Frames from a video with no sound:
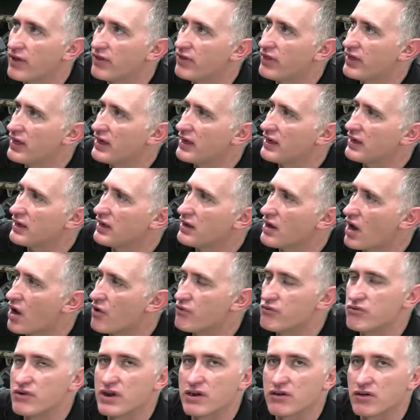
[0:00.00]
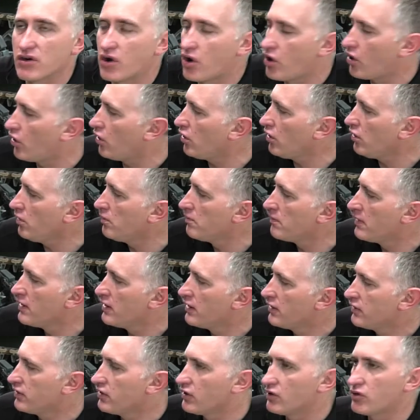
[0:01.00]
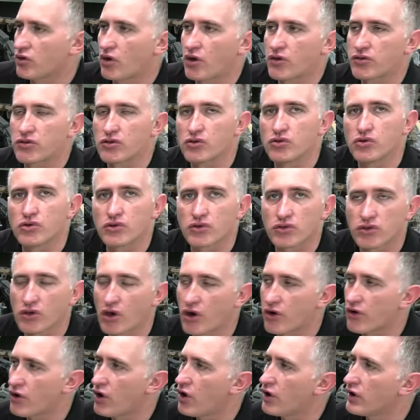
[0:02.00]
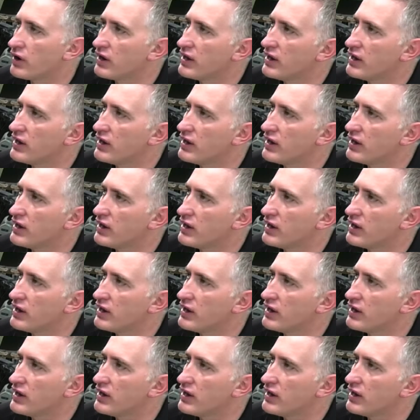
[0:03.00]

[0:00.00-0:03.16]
the rear hull. The exhausts, of course, are on